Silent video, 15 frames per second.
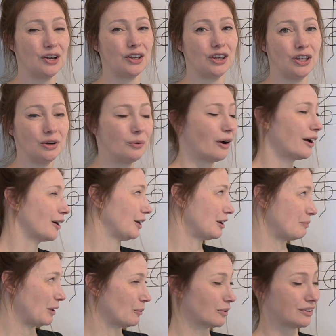you are going
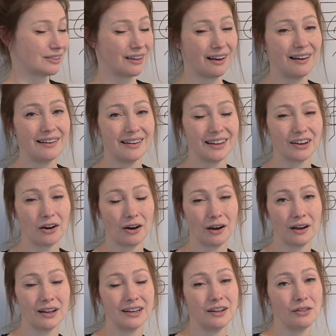to be relying
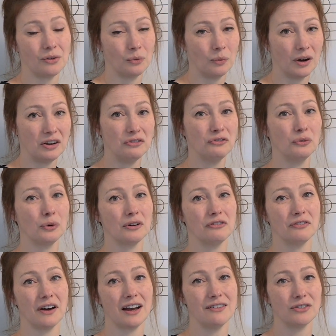on the
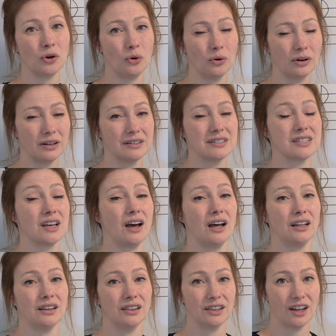1-4-5 chords
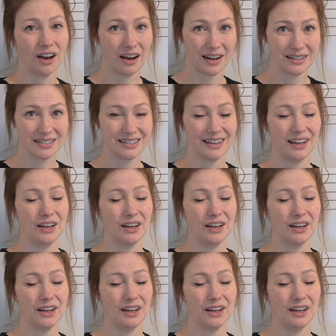a lot.